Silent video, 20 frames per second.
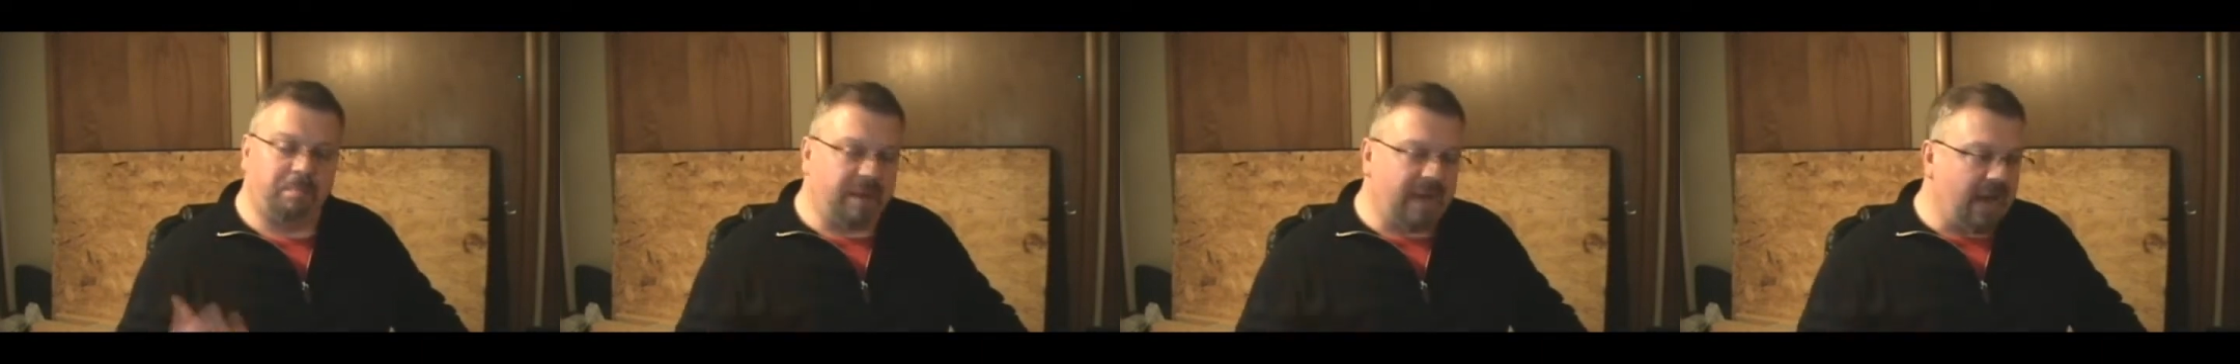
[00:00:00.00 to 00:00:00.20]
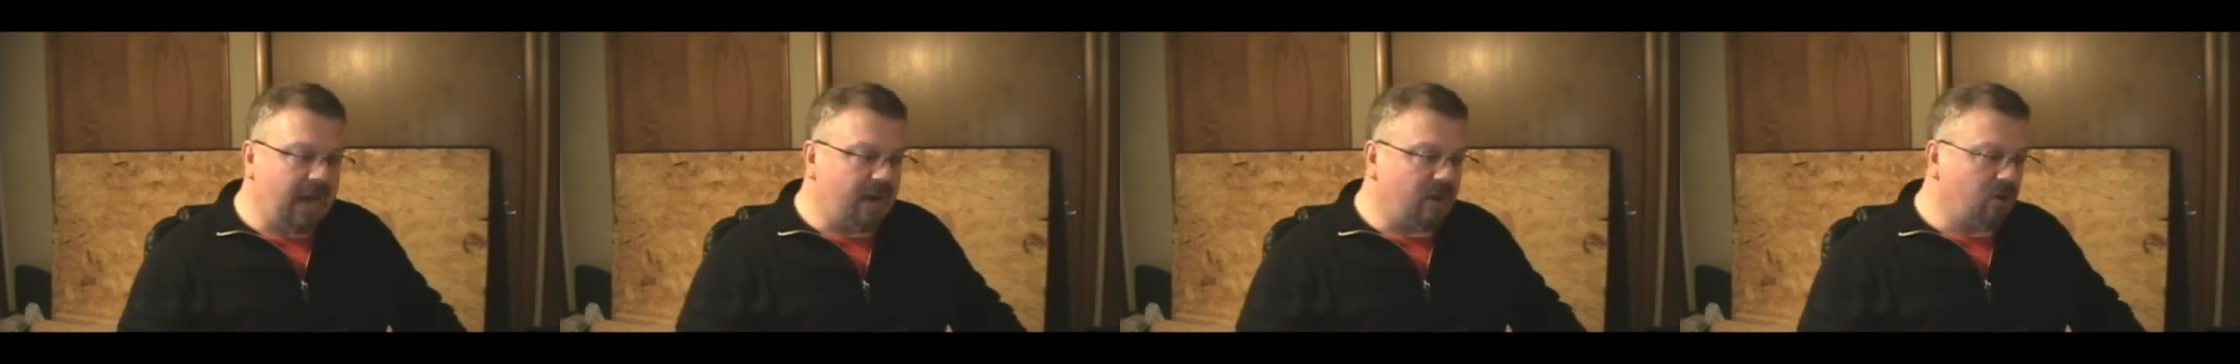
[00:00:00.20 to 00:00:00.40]

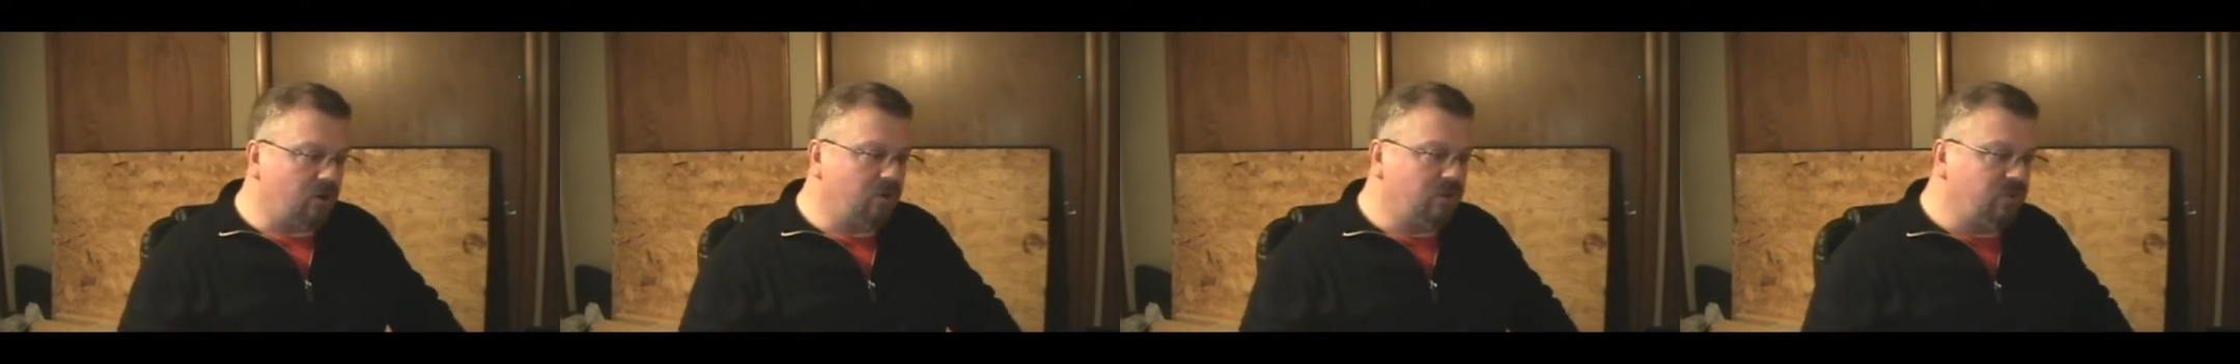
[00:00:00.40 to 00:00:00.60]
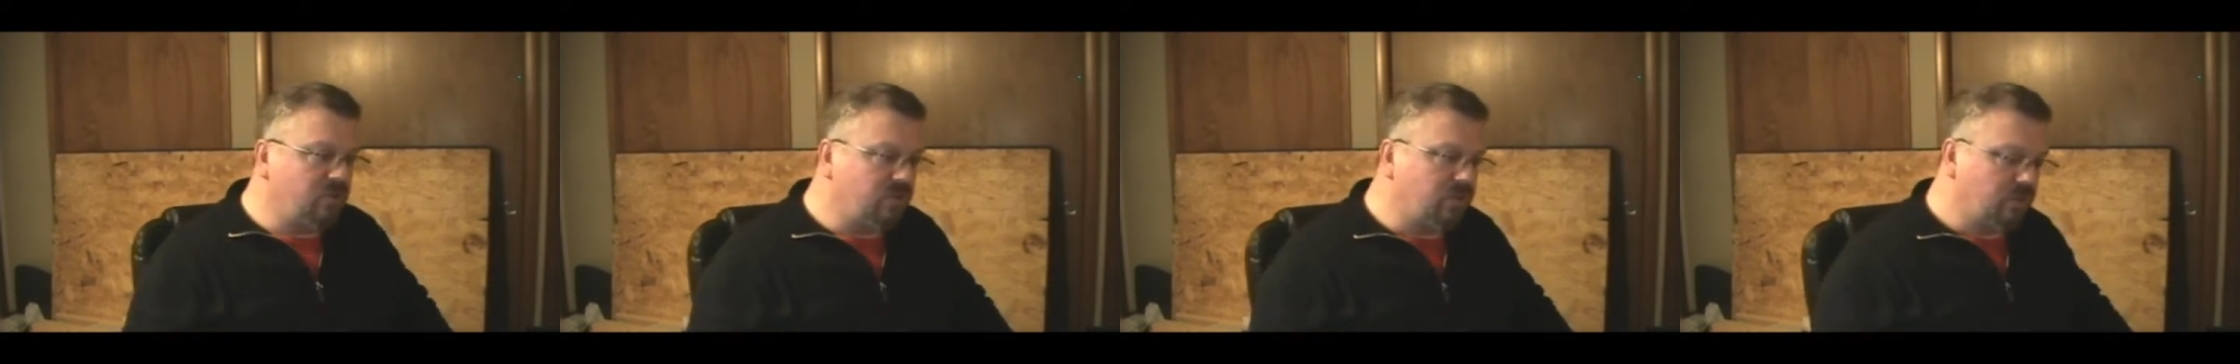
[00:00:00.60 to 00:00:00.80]

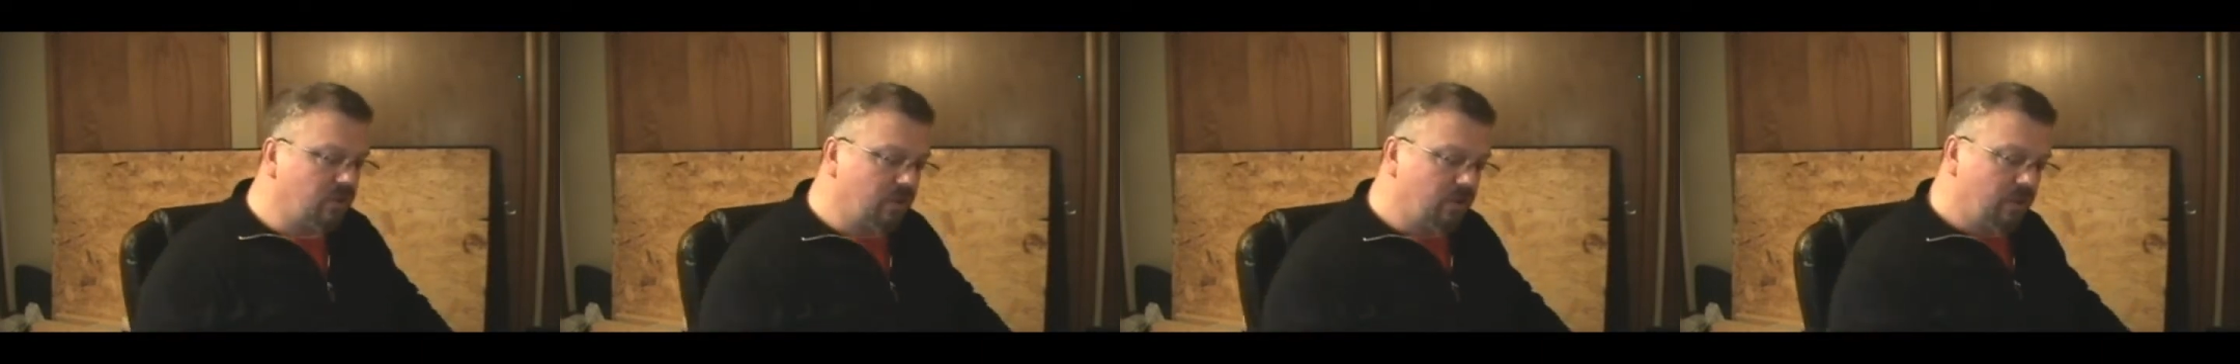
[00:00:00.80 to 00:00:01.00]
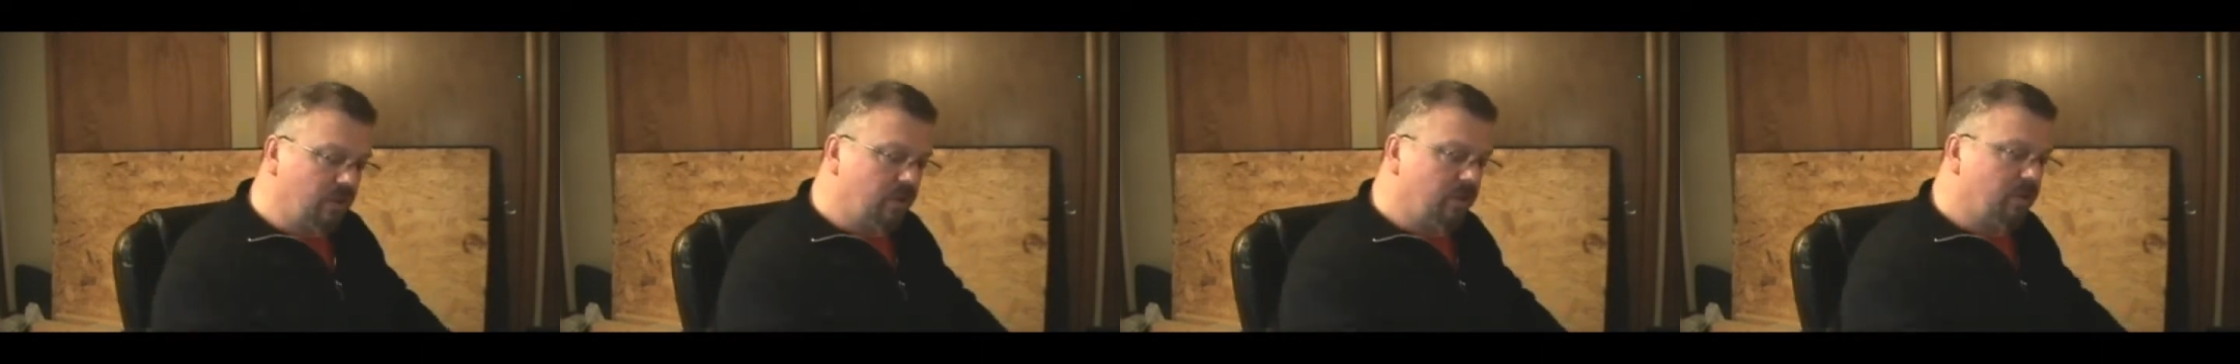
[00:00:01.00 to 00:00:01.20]
patterns.